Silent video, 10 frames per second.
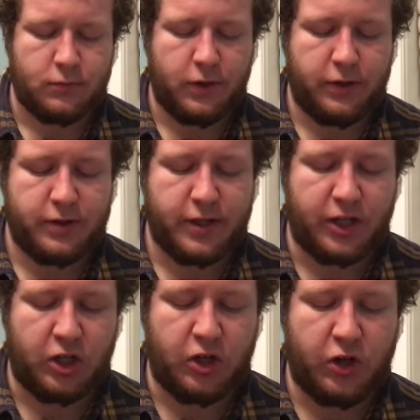There's
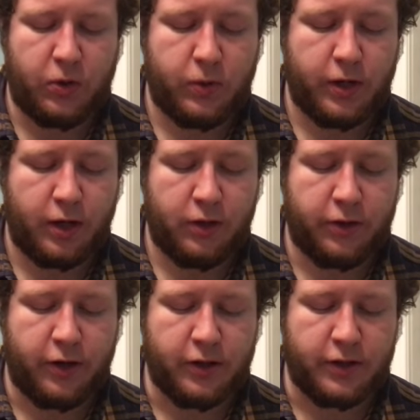like no
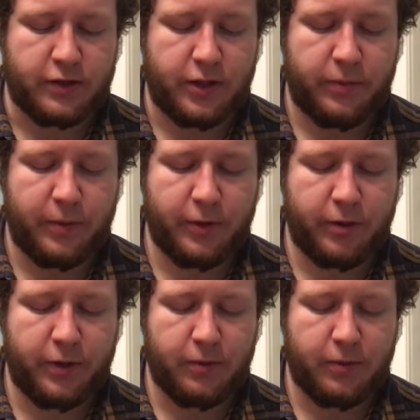color on this. I remember there